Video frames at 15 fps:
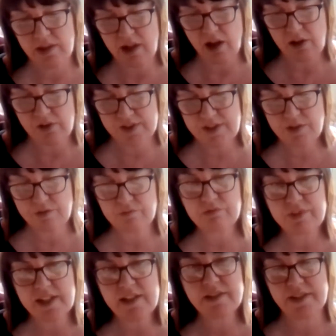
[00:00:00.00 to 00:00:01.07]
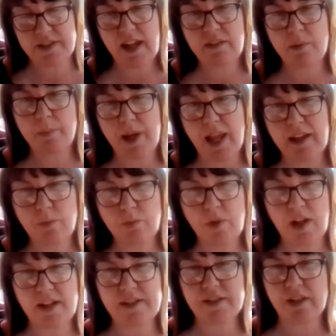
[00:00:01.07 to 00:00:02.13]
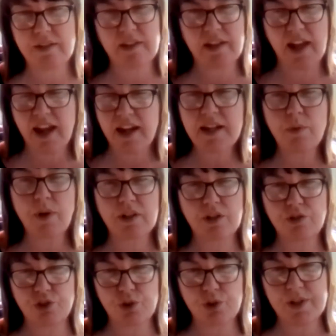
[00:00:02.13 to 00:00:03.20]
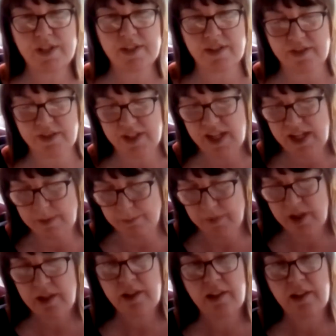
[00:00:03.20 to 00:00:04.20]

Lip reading: ours is written down in black and white so that anyone who joins the team,